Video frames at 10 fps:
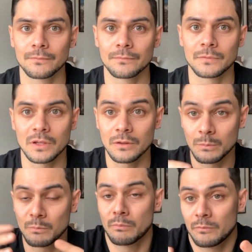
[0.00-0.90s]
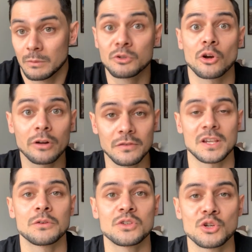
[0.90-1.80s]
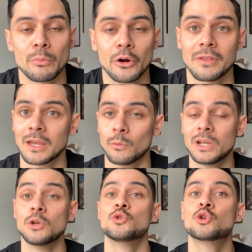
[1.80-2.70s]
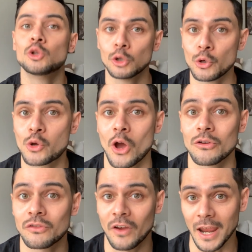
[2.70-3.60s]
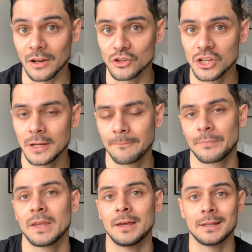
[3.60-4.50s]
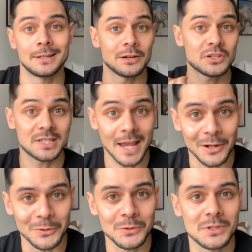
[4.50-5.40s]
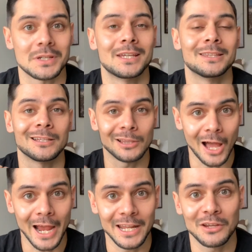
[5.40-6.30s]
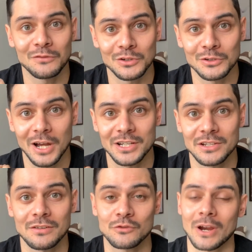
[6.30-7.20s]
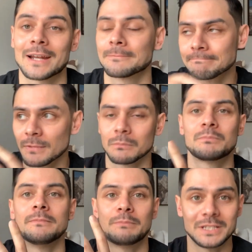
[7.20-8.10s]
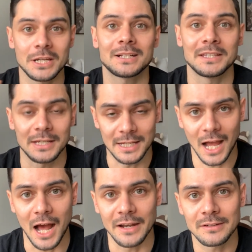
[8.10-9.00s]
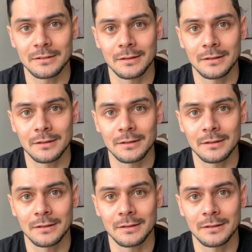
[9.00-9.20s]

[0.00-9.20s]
the majority of cells in your body, that we use glucose for energy. Now, cells in the lining of your digestive tract, particularly the gut,